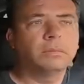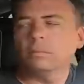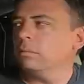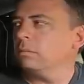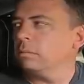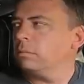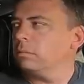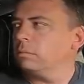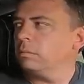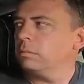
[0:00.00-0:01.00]

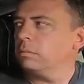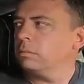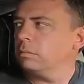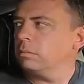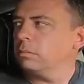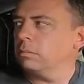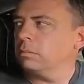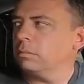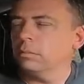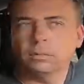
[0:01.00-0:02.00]

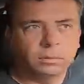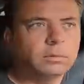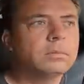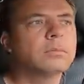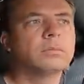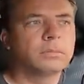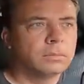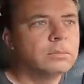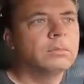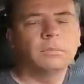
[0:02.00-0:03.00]

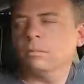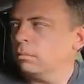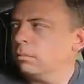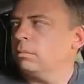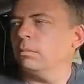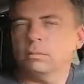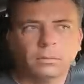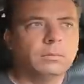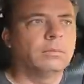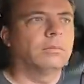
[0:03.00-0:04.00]

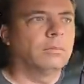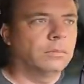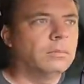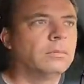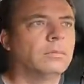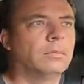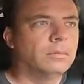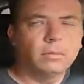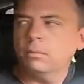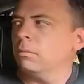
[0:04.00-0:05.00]

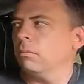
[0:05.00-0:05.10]
The person shown says nothing.